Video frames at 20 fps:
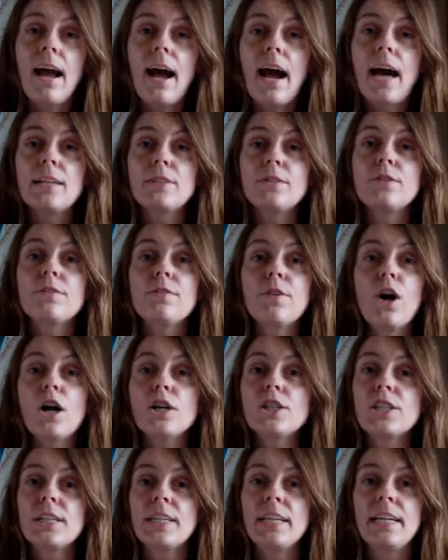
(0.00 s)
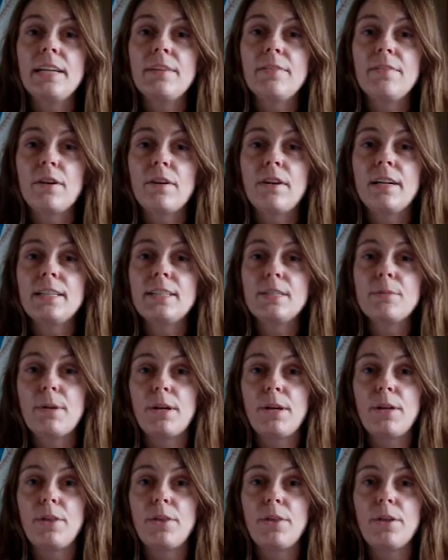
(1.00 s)
And unfortunately for
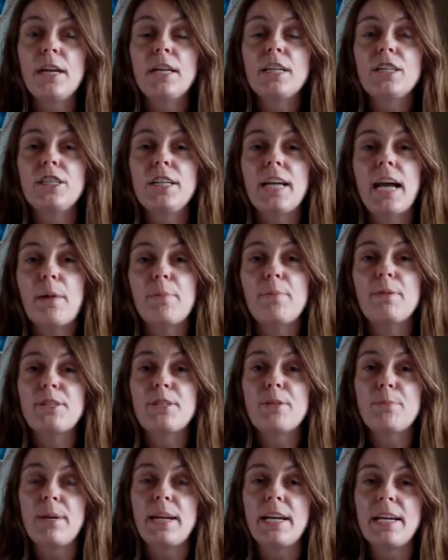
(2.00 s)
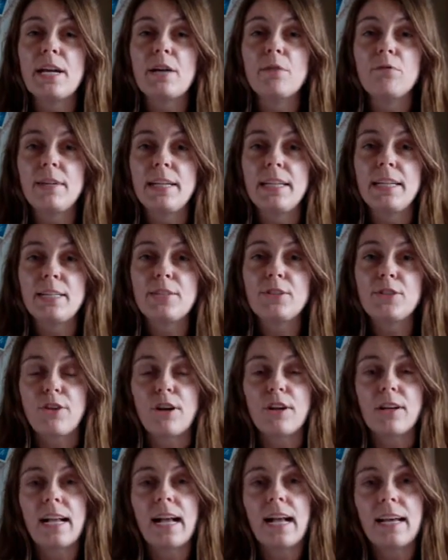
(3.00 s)
Elizabeth, she happened to be a really
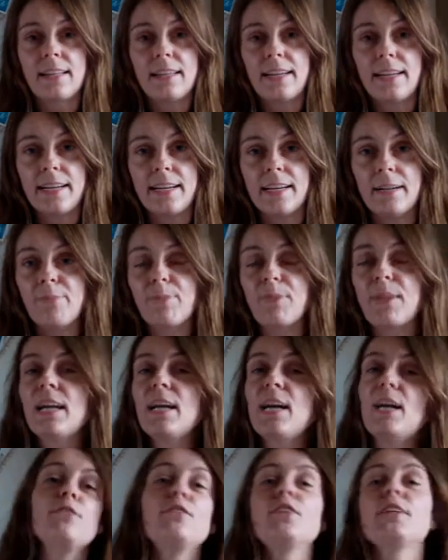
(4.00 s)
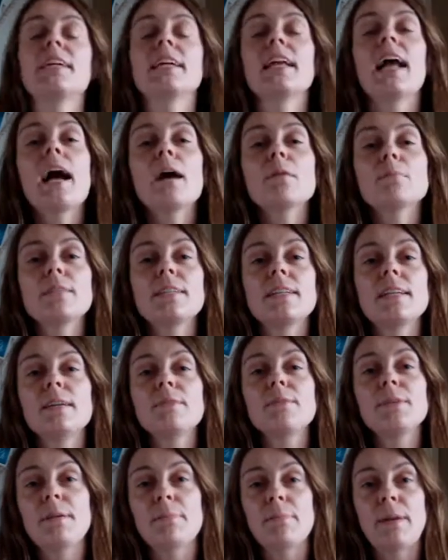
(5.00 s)
strong Catholic. So you can
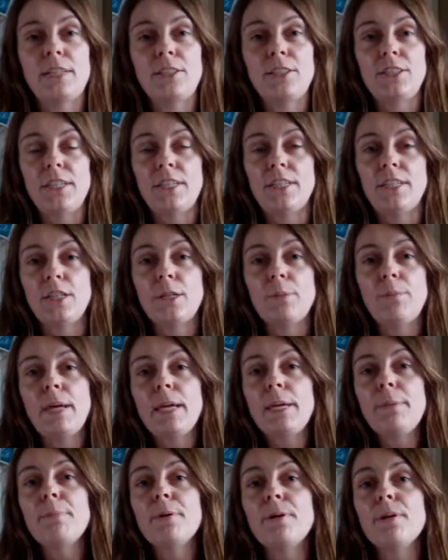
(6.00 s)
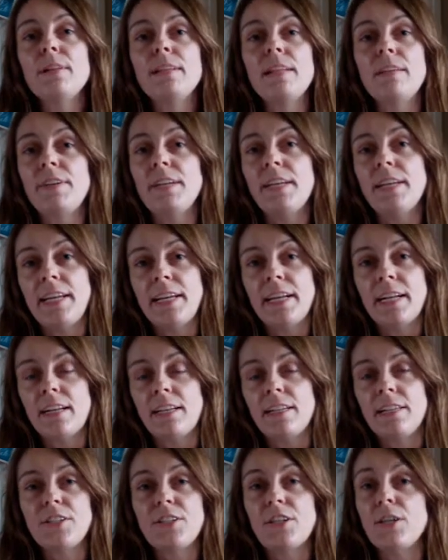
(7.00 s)
absolutely imagine that the people living in
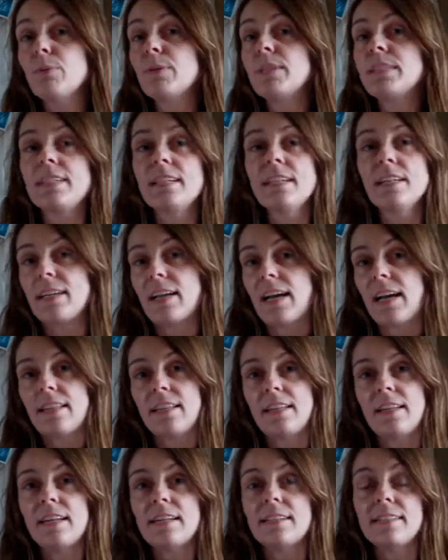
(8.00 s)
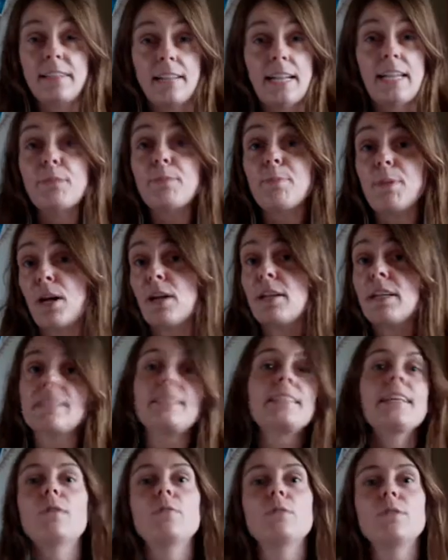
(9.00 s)
England who were still Catholics, and let's be
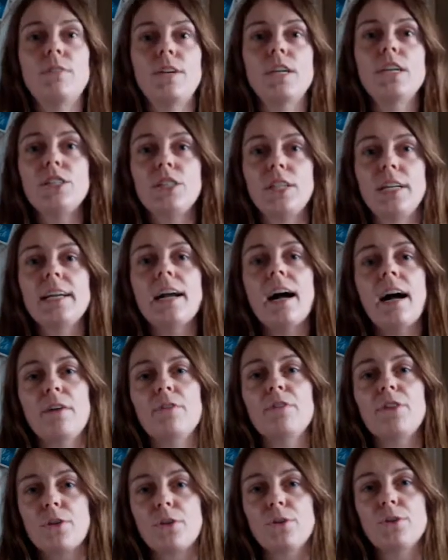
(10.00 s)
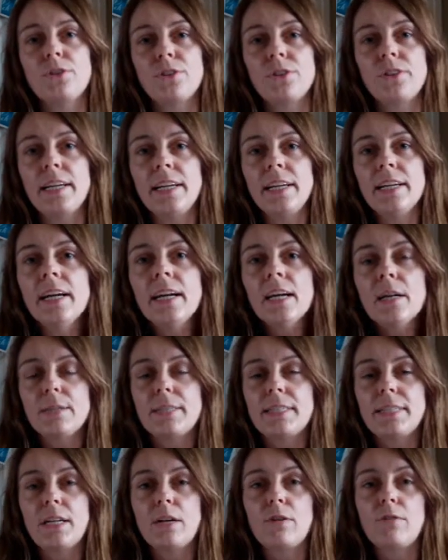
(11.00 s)
honest, that was virtually half the country, was
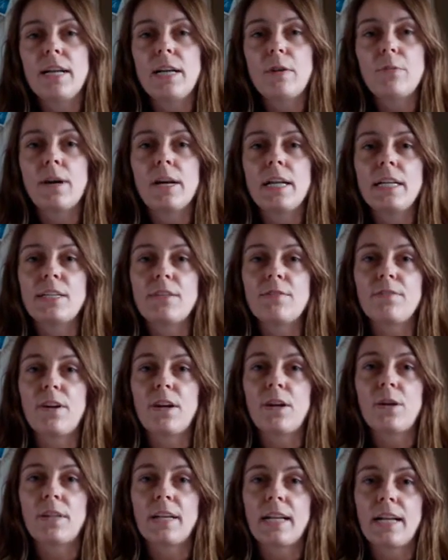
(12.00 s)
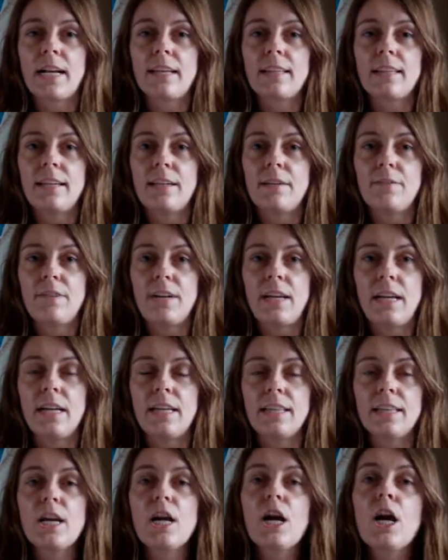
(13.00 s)
still really wanting to follow the Catholic
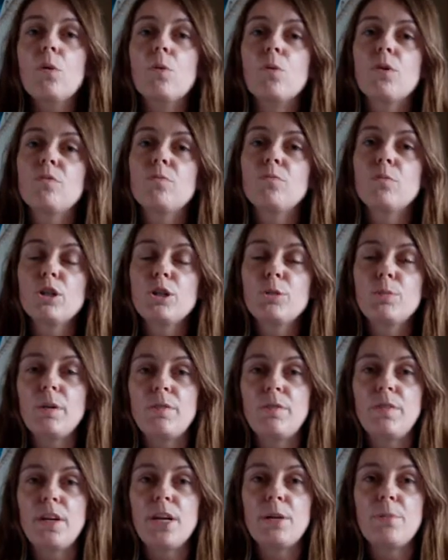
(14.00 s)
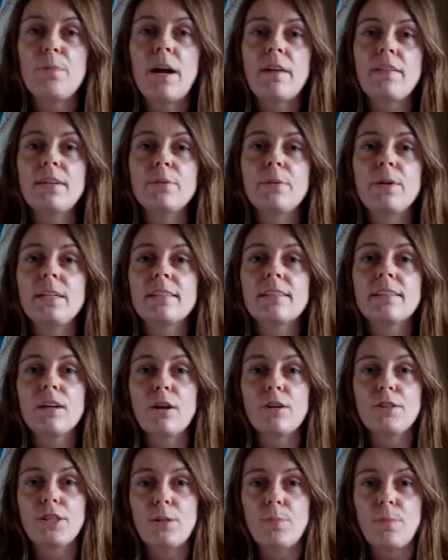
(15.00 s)
faith, would have much preferred Mary Queen of
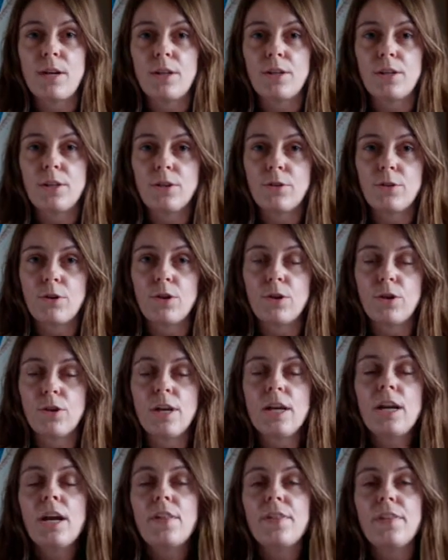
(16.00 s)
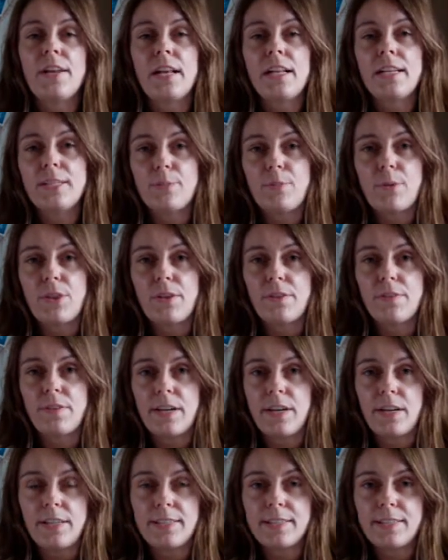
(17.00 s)
Scots to be on the throne than Elizabeth
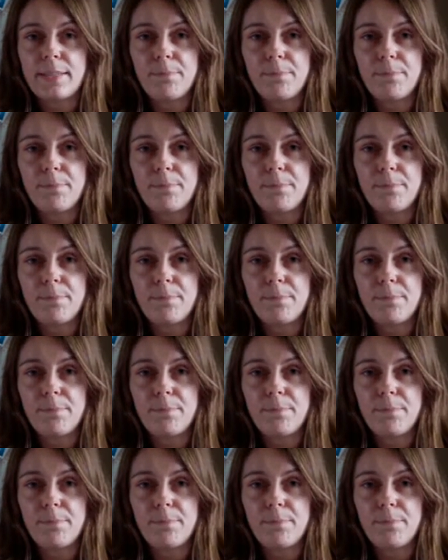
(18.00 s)
I.